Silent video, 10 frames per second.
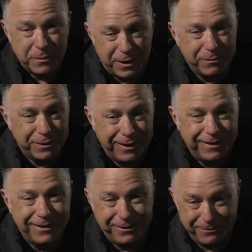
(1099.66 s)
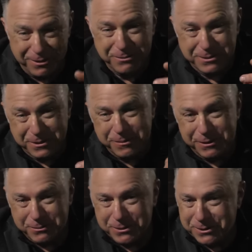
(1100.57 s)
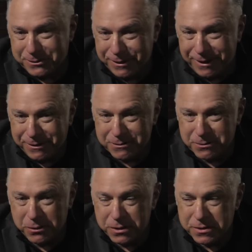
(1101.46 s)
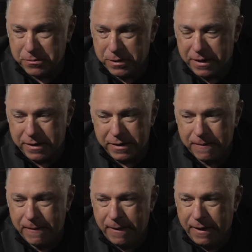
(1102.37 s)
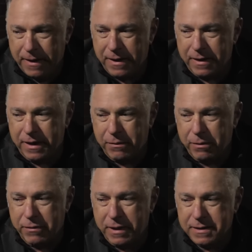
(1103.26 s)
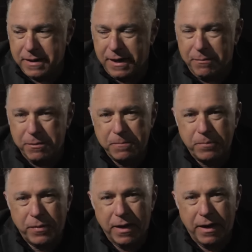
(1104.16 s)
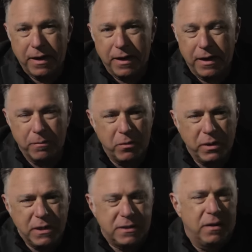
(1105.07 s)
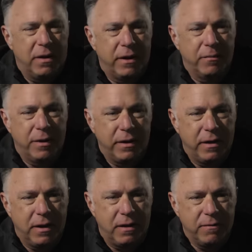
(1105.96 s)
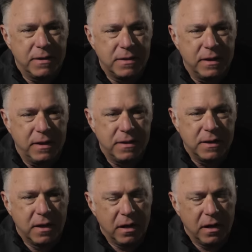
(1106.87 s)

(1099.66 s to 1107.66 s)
become a Catholic, you know he's going to be a traditional Catholic. There's no question about it. Can't wait for that to happen. But what he's talking about here, obviously, is